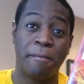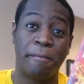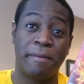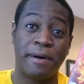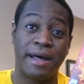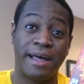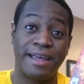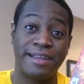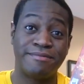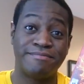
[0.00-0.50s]

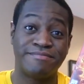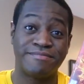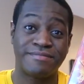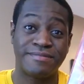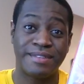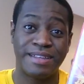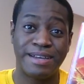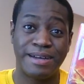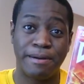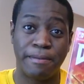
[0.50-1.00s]
but
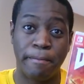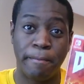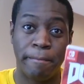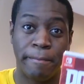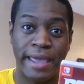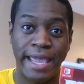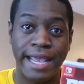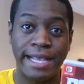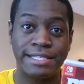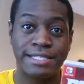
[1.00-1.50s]

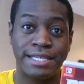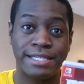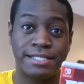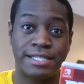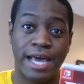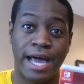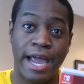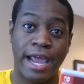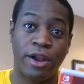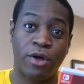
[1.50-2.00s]
amazing
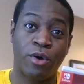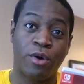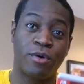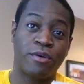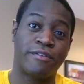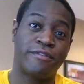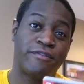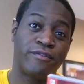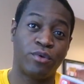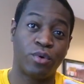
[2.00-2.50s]

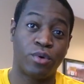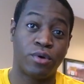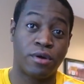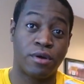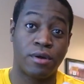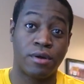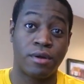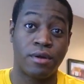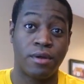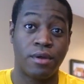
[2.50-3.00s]
title
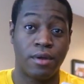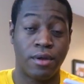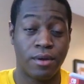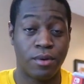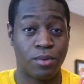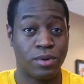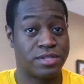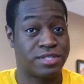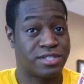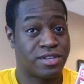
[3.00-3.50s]
for
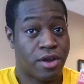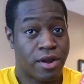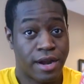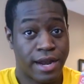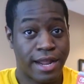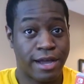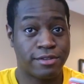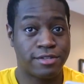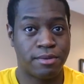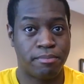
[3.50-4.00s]
what's
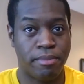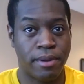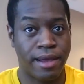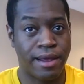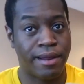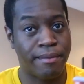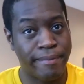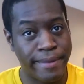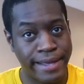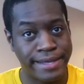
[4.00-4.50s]
turning out to be
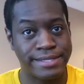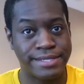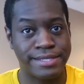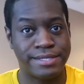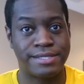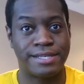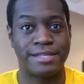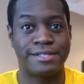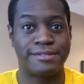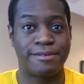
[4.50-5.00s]
an amazing
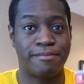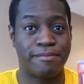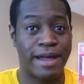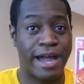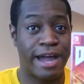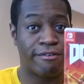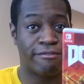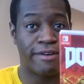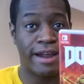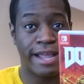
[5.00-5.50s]
system.
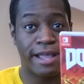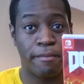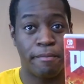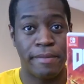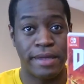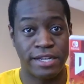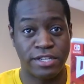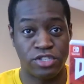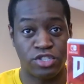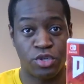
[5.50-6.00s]
I
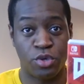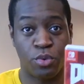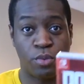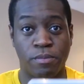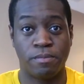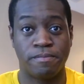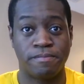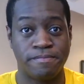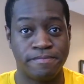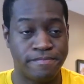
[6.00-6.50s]
recommend
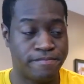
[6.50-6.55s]
Doom.